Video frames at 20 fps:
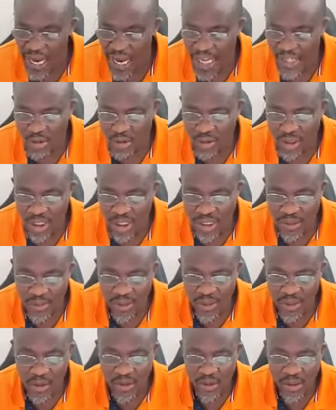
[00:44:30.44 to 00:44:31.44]
ask question
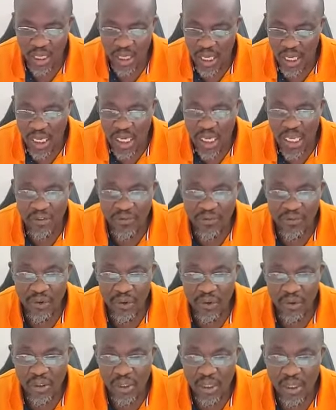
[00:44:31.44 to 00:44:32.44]
because if
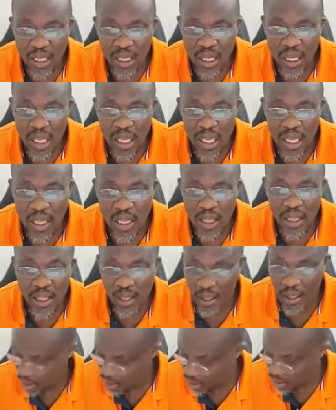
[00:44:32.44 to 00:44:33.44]
not, uh,
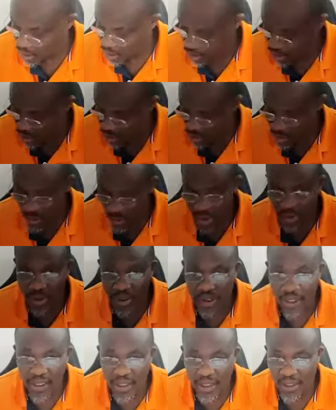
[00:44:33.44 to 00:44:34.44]
which
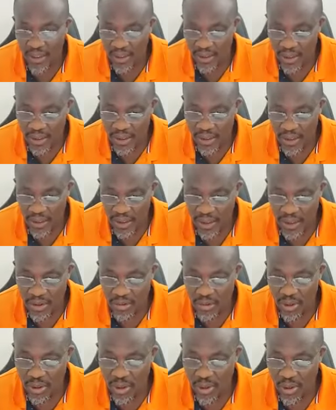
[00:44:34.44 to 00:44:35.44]
one is this
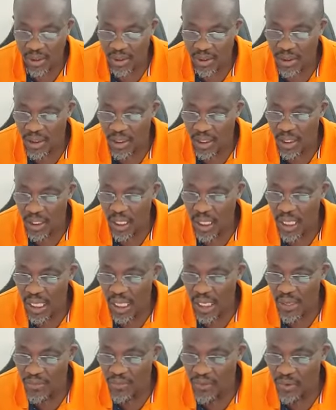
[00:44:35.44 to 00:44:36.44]
one?
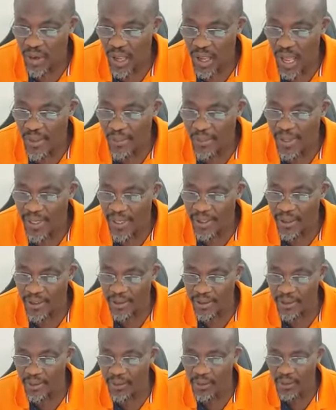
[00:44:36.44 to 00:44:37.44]
If not, I mean
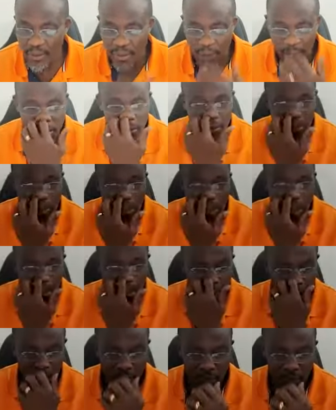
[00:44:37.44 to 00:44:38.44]
this
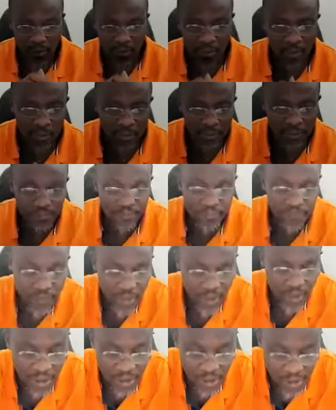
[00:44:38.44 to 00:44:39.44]
uh,
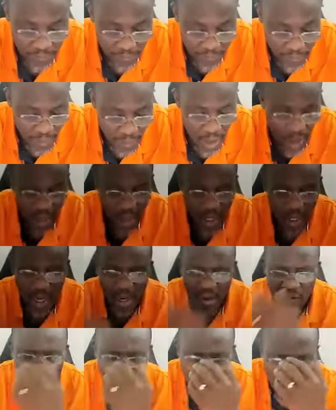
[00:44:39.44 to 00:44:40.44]
listen.
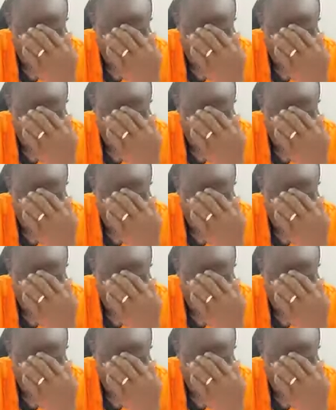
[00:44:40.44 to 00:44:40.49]
Father, I